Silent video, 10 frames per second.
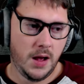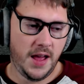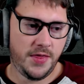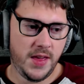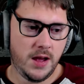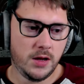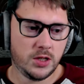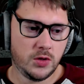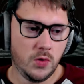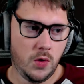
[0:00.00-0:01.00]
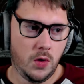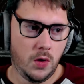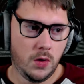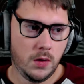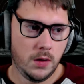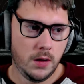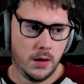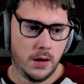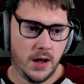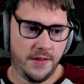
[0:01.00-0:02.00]
I think I saw
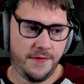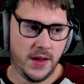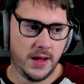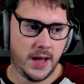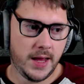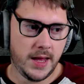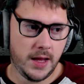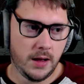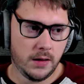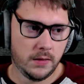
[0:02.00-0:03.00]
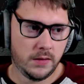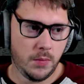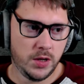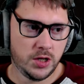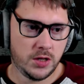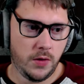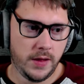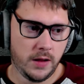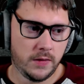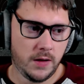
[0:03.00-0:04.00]
a finger here, somewhere just on
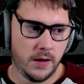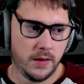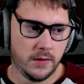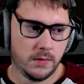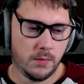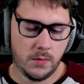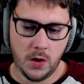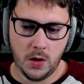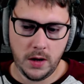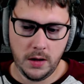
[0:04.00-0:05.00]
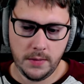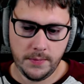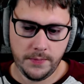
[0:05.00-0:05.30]
the other side of this locker.